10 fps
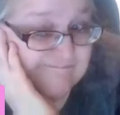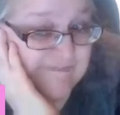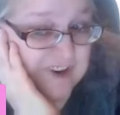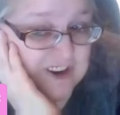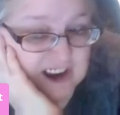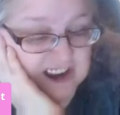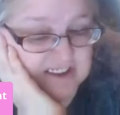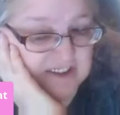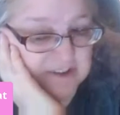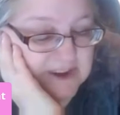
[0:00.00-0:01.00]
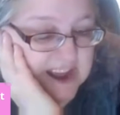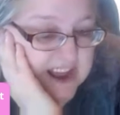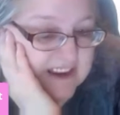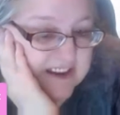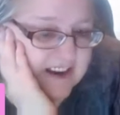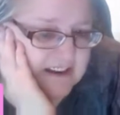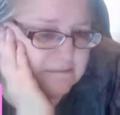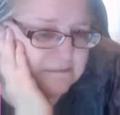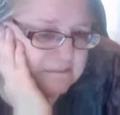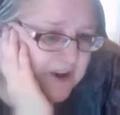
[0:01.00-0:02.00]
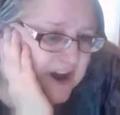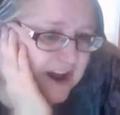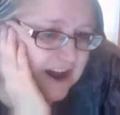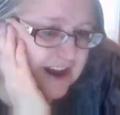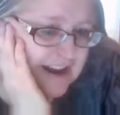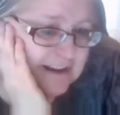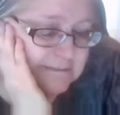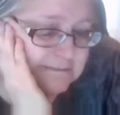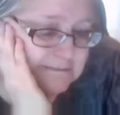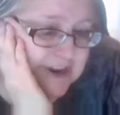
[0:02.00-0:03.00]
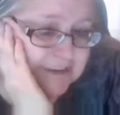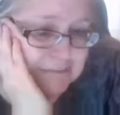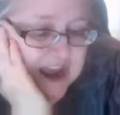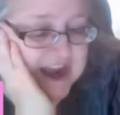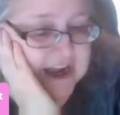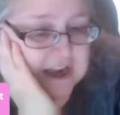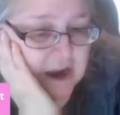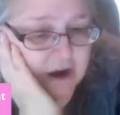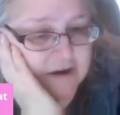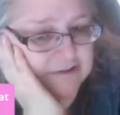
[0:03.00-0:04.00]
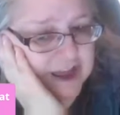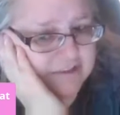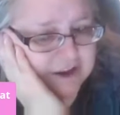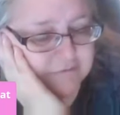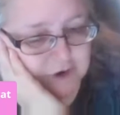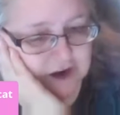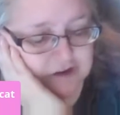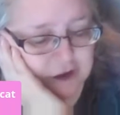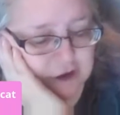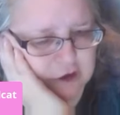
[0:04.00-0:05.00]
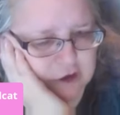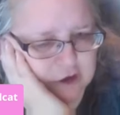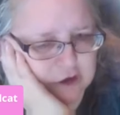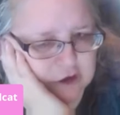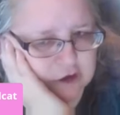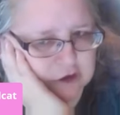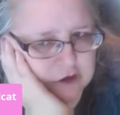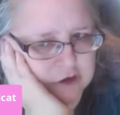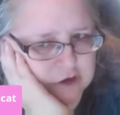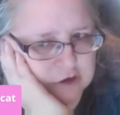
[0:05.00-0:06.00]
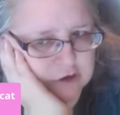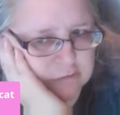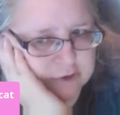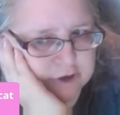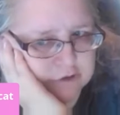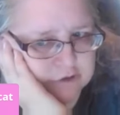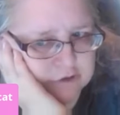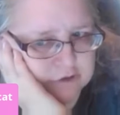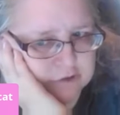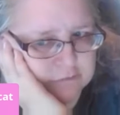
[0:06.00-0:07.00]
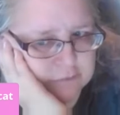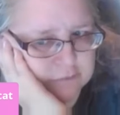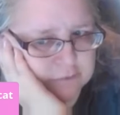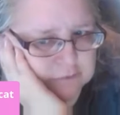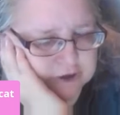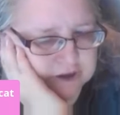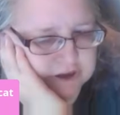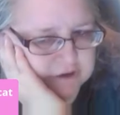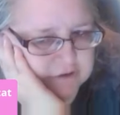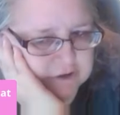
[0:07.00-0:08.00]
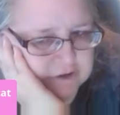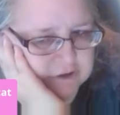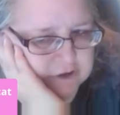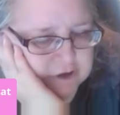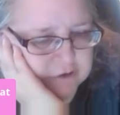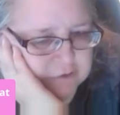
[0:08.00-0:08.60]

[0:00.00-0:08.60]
you're not so bad. You can bug and be a pain in the arse asking for ice. All right, it's not the throat, so you can't say you need ice